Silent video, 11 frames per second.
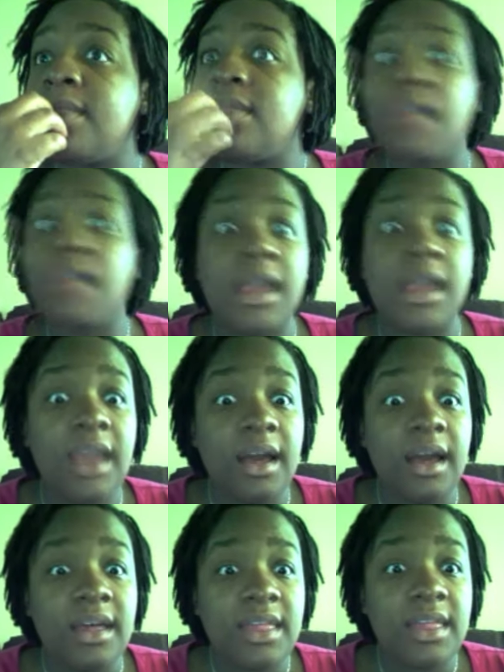and yeah,
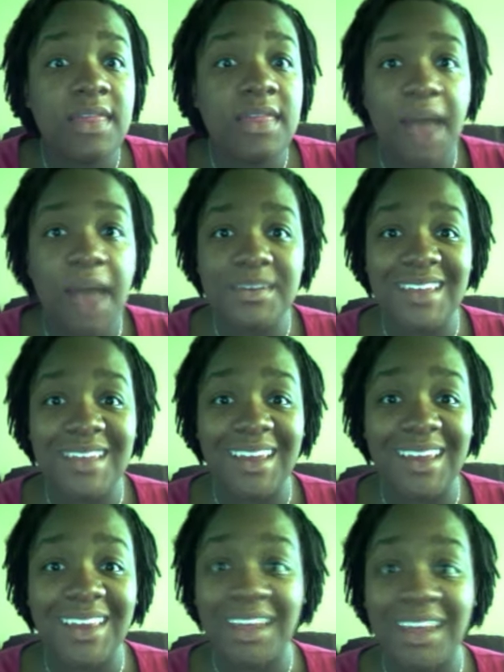that was it.
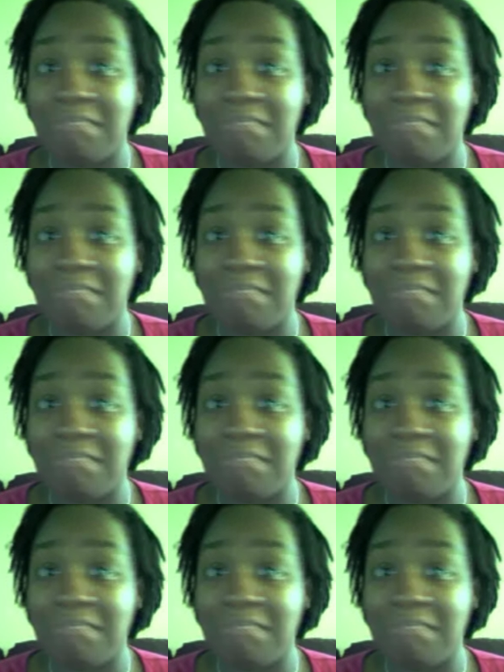Like,